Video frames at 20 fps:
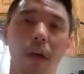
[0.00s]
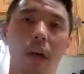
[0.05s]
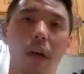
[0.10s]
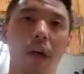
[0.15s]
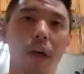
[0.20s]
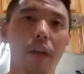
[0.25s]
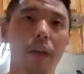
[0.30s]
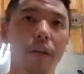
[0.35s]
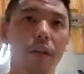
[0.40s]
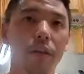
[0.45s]

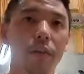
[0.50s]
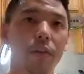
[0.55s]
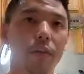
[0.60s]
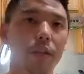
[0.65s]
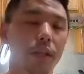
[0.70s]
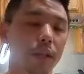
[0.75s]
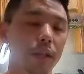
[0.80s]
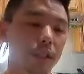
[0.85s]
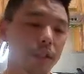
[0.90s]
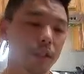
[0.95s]

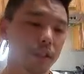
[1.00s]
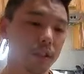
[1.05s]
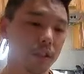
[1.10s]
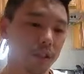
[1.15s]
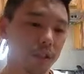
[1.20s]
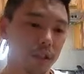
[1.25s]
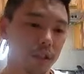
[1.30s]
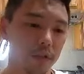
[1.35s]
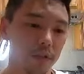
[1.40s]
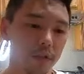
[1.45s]
The
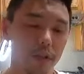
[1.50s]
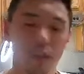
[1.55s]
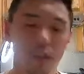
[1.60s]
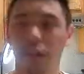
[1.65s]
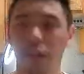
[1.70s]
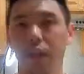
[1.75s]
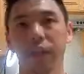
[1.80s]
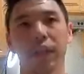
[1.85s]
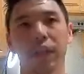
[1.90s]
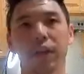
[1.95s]

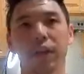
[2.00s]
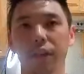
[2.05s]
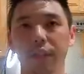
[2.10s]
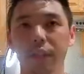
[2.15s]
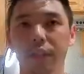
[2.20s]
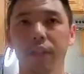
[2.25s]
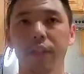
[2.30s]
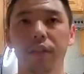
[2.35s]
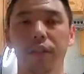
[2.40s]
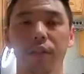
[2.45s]
song that you're
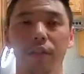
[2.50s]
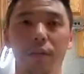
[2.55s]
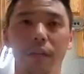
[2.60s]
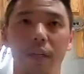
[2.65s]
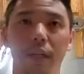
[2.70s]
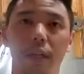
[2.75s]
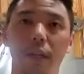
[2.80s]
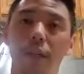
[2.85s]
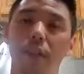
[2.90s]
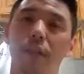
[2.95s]
listening to
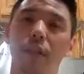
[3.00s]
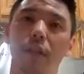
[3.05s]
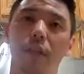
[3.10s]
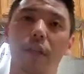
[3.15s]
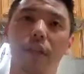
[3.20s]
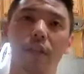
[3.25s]
right now is